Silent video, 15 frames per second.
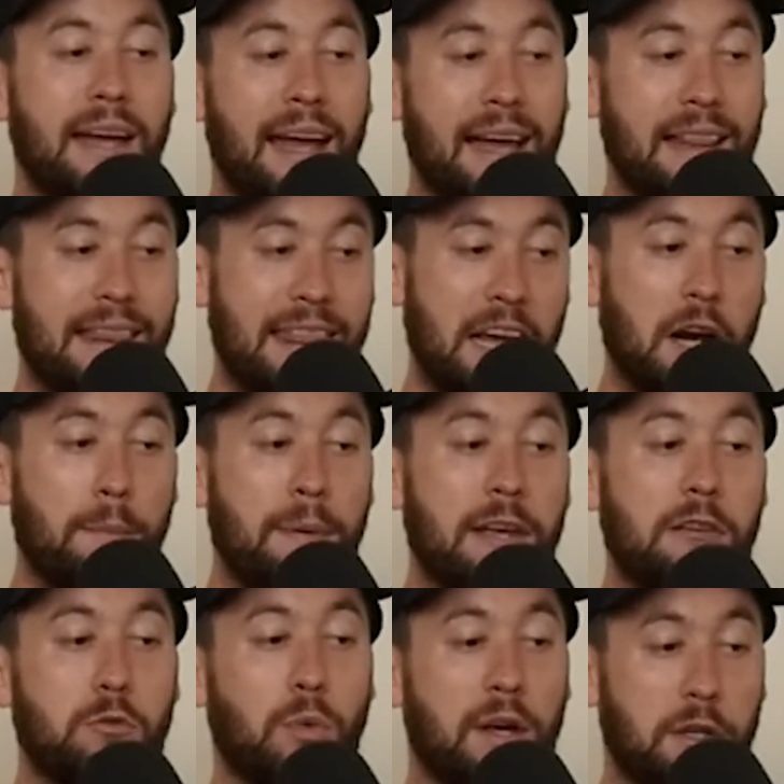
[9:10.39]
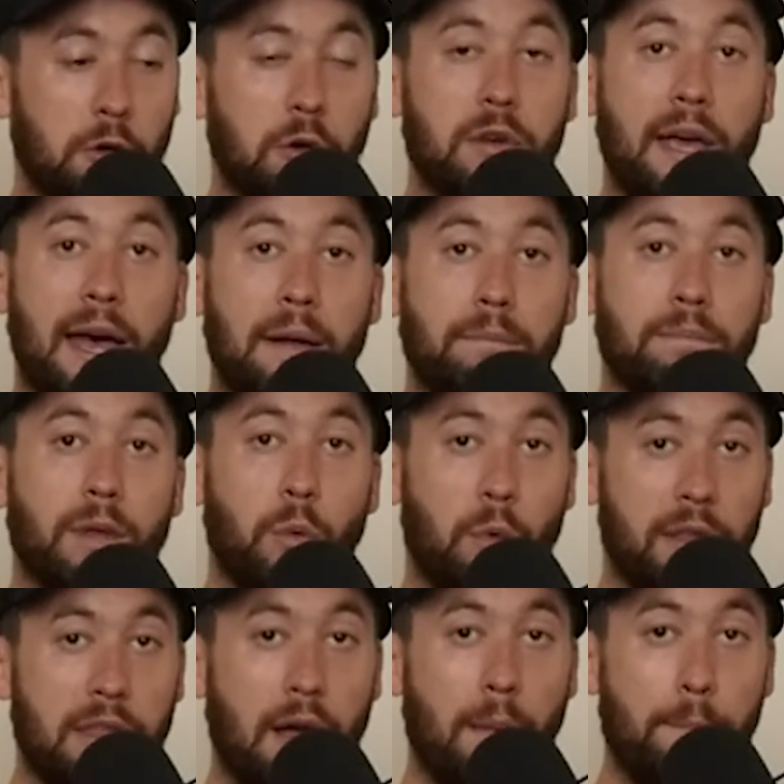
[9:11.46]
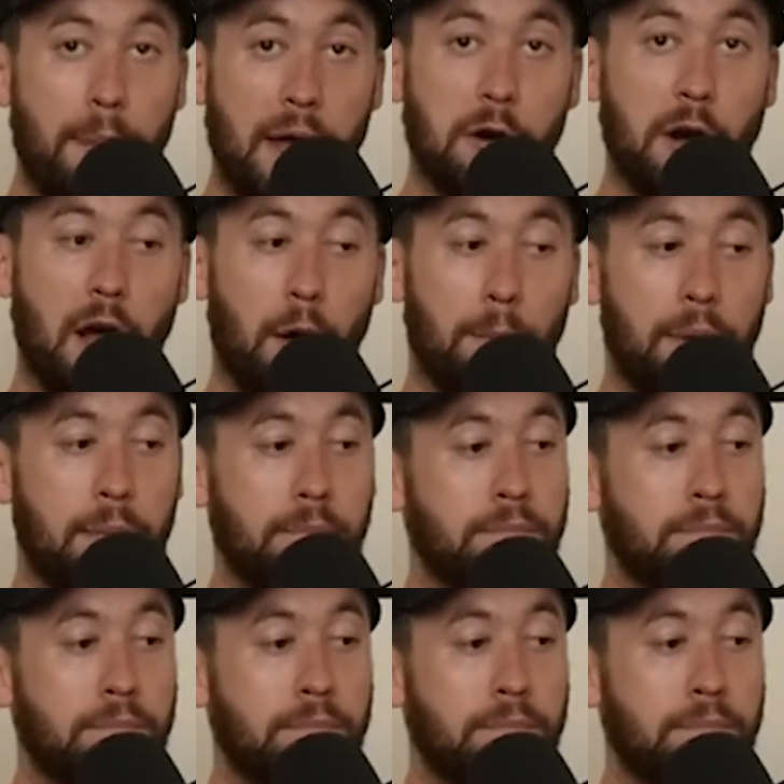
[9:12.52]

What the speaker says: and therapy is what you'll get with BetterHelp.